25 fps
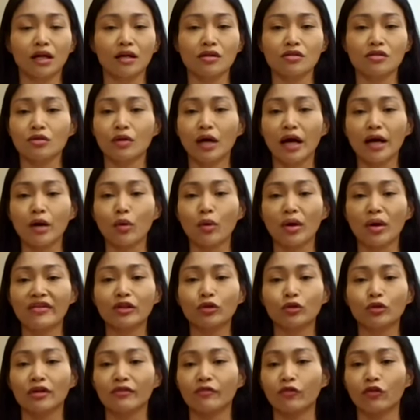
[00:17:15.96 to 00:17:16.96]
So I wear
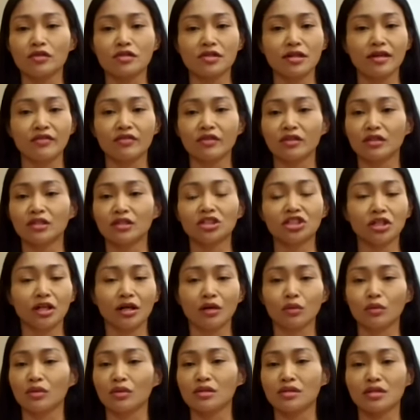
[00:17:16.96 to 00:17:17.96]
it 24/7,
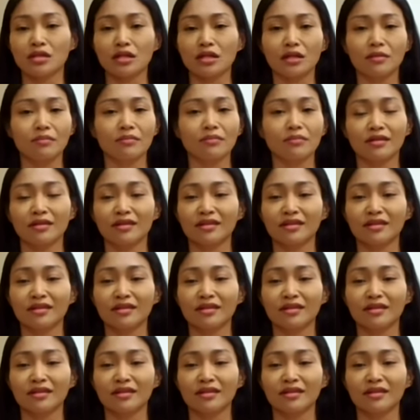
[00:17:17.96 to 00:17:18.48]
shower, sleep.